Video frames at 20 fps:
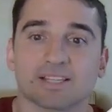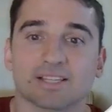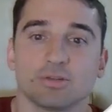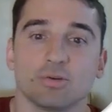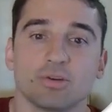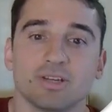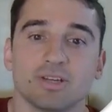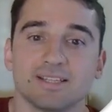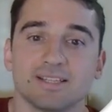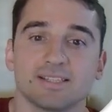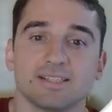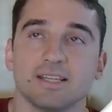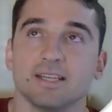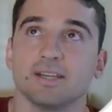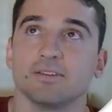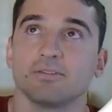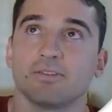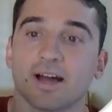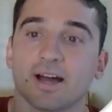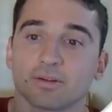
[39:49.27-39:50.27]
plus you can
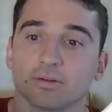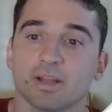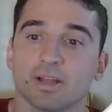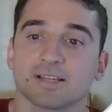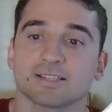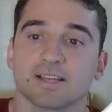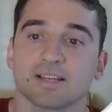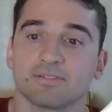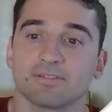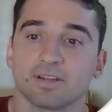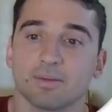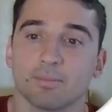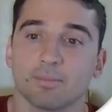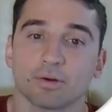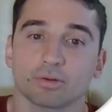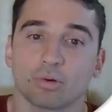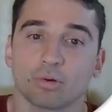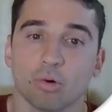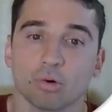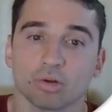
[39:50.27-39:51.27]
see if I don't like something
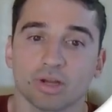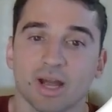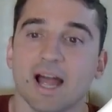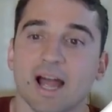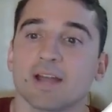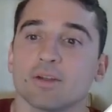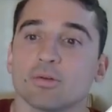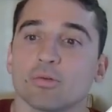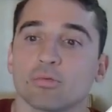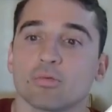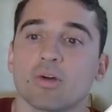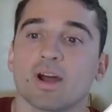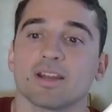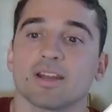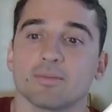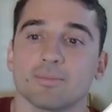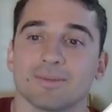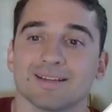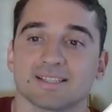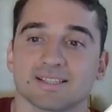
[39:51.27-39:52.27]
about code, I don't
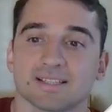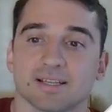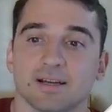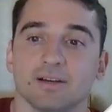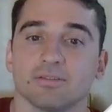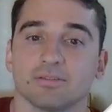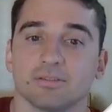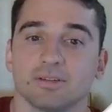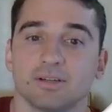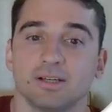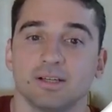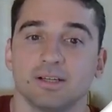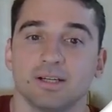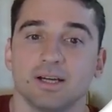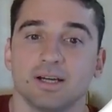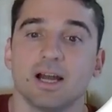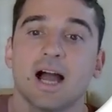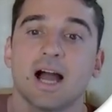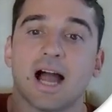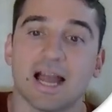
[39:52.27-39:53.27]
write it myself.
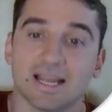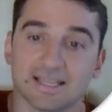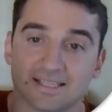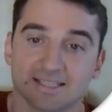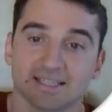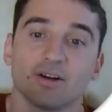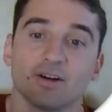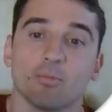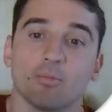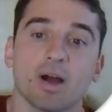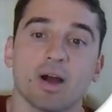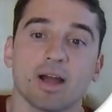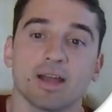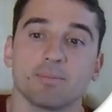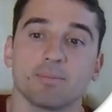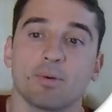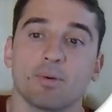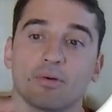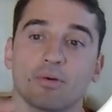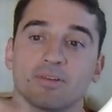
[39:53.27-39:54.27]
I tell
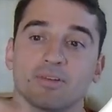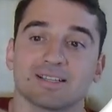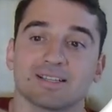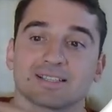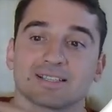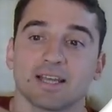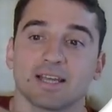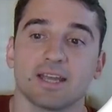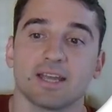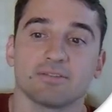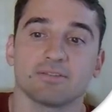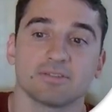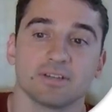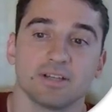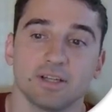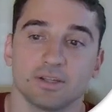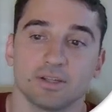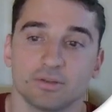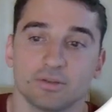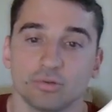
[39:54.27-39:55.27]
my perfect slave
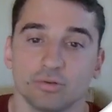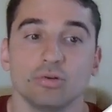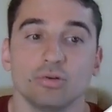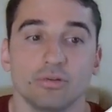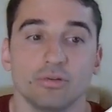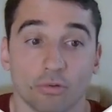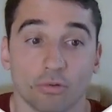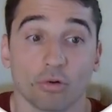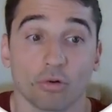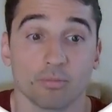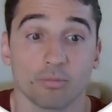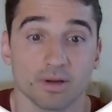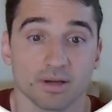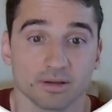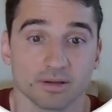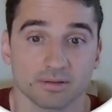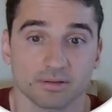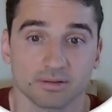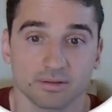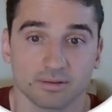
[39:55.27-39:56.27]
to do it for
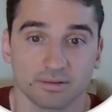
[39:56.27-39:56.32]
me.